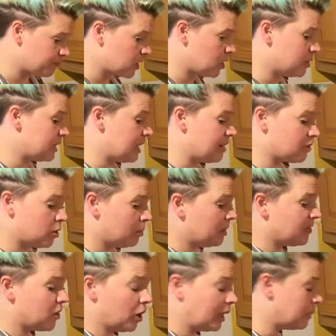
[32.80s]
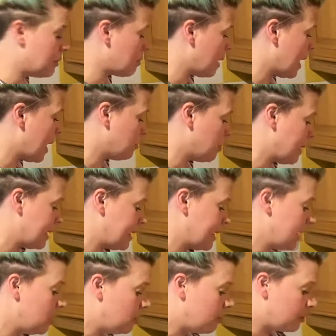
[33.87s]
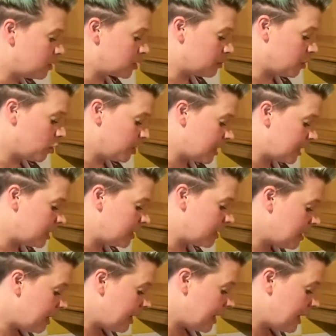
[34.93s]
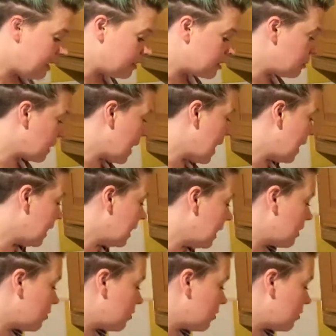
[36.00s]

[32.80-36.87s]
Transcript: using, I've got a bit of oil in my pan heating up. I've got some onion, I've got some garlic,